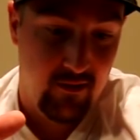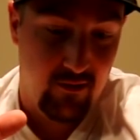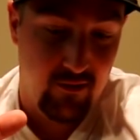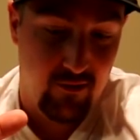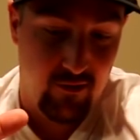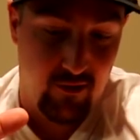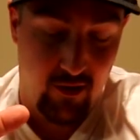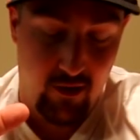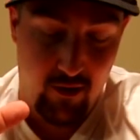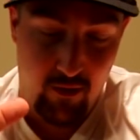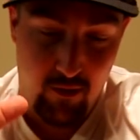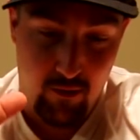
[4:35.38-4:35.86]

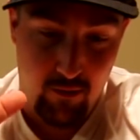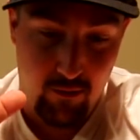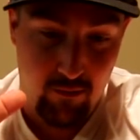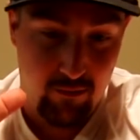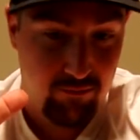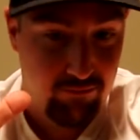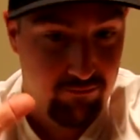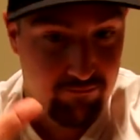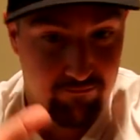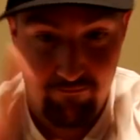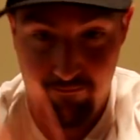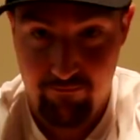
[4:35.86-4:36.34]

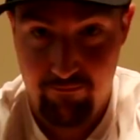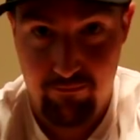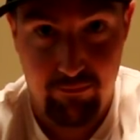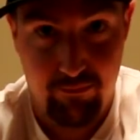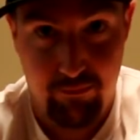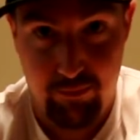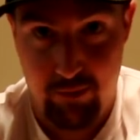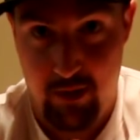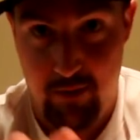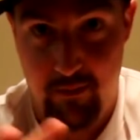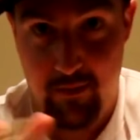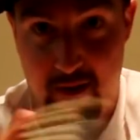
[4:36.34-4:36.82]
So
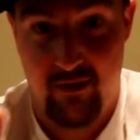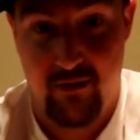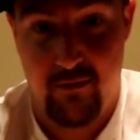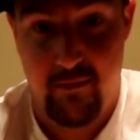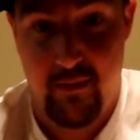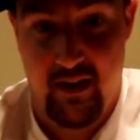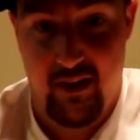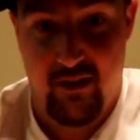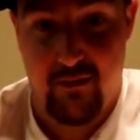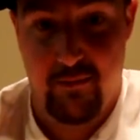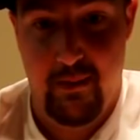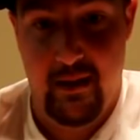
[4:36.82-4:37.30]
pretty much
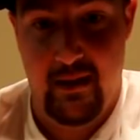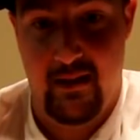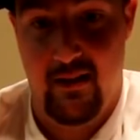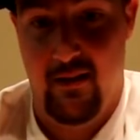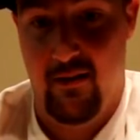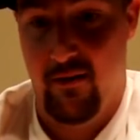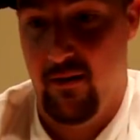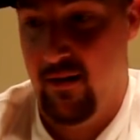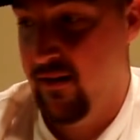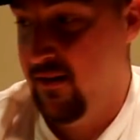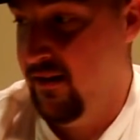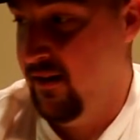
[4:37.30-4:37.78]
to be
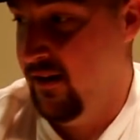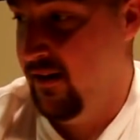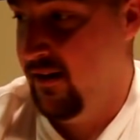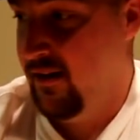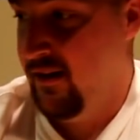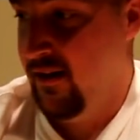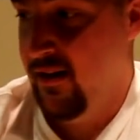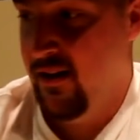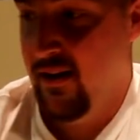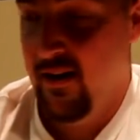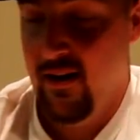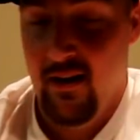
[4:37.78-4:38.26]
expected there, I
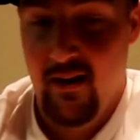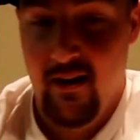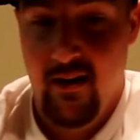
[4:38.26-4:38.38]
think.